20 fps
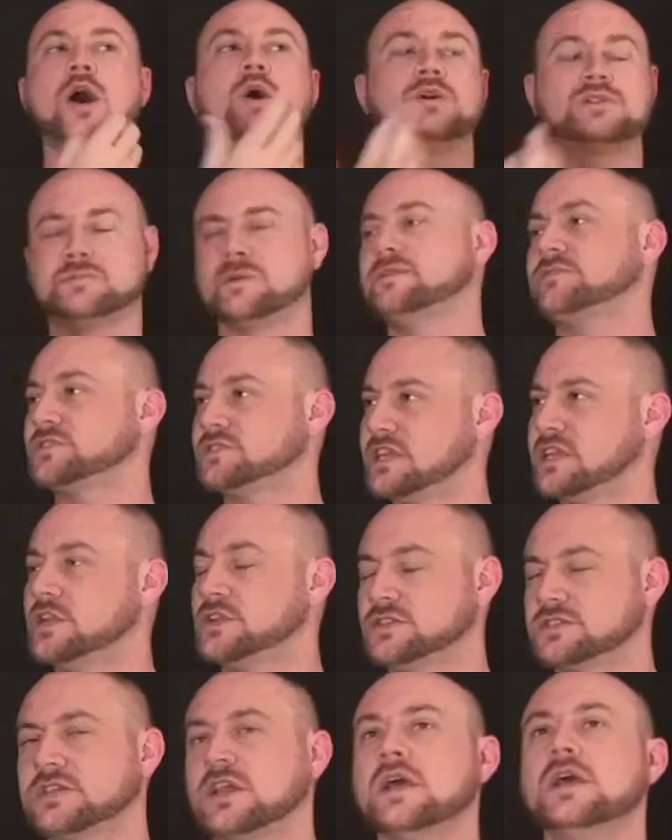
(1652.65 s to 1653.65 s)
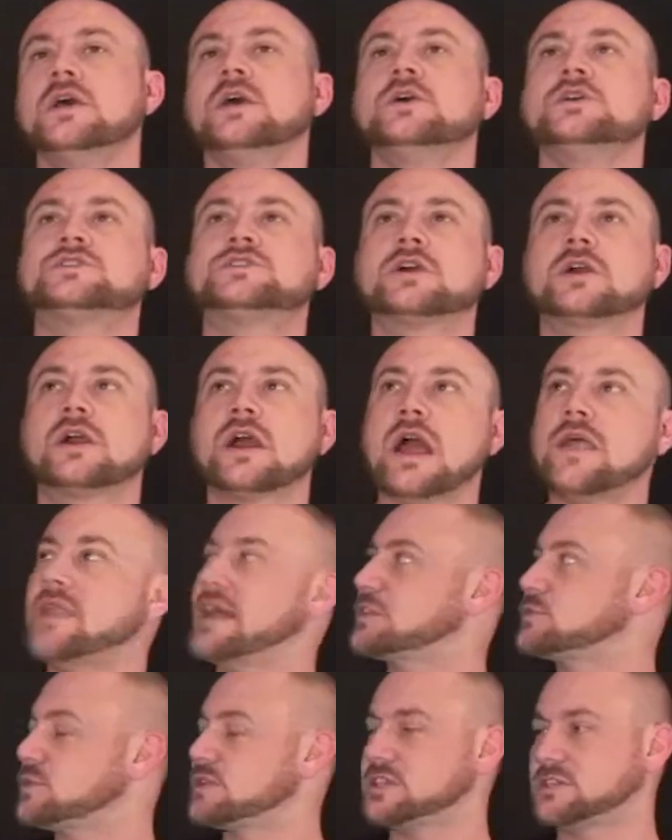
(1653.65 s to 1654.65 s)
Oh, it's made for teenagers. Sure, and
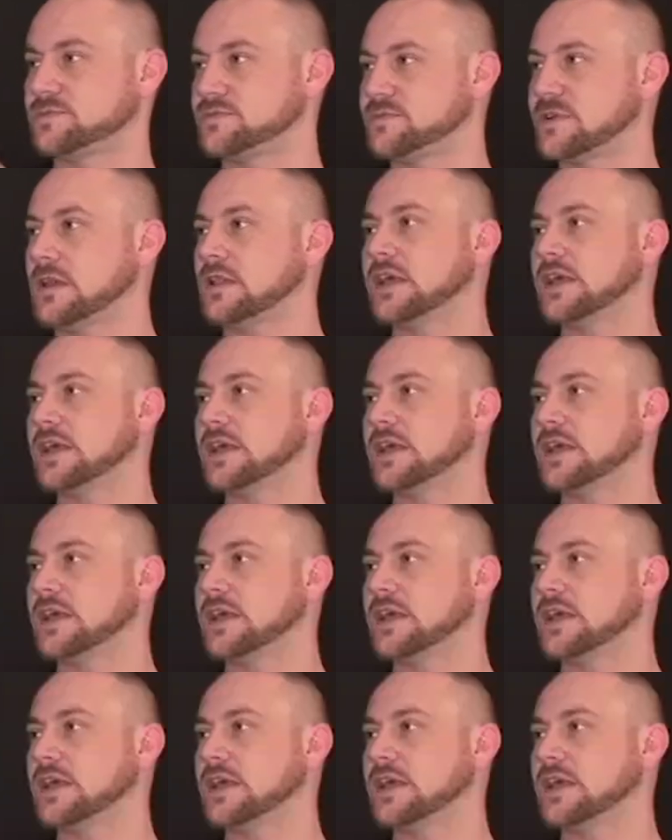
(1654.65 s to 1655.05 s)
that's what this felt